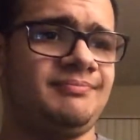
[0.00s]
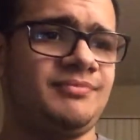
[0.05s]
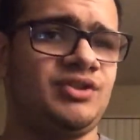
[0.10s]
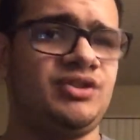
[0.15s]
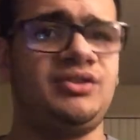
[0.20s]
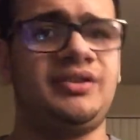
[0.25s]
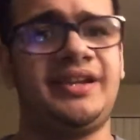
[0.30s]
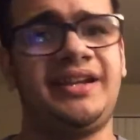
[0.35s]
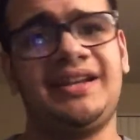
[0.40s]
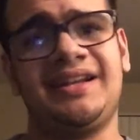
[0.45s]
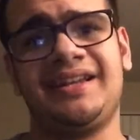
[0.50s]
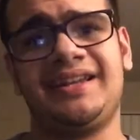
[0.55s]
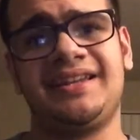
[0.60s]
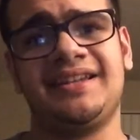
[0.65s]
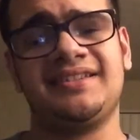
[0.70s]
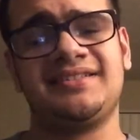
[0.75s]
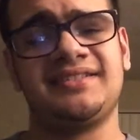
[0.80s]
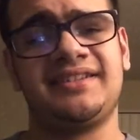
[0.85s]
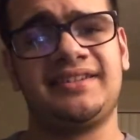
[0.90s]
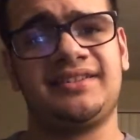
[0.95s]
delayed, I
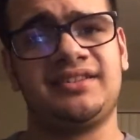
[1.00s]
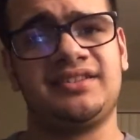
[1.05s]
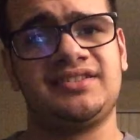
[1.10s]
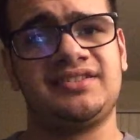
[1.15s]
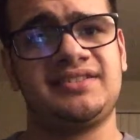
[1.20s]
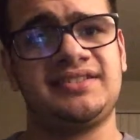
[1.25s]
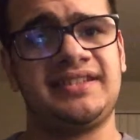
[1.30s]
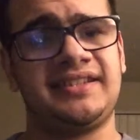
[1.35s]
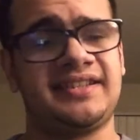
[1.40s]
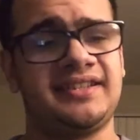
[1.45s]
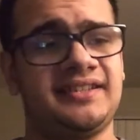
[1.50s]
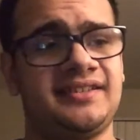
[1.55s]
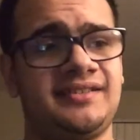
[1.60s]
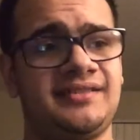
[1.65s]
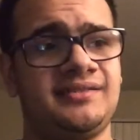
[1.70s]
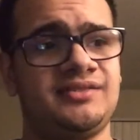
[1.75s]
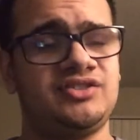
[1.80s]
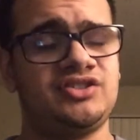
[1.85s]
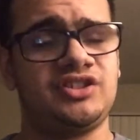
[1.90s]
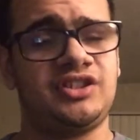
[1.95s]
guess, like the
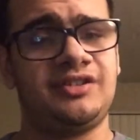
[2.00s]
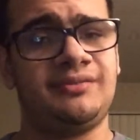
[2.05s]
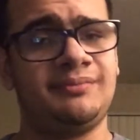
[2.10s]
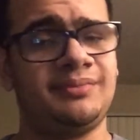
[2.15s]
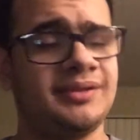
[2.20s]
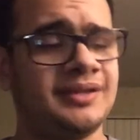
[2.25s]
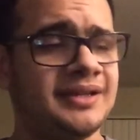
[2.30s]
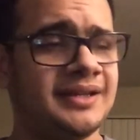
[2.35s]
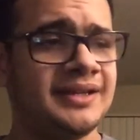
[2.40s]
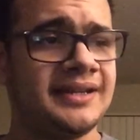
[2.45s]
second jump.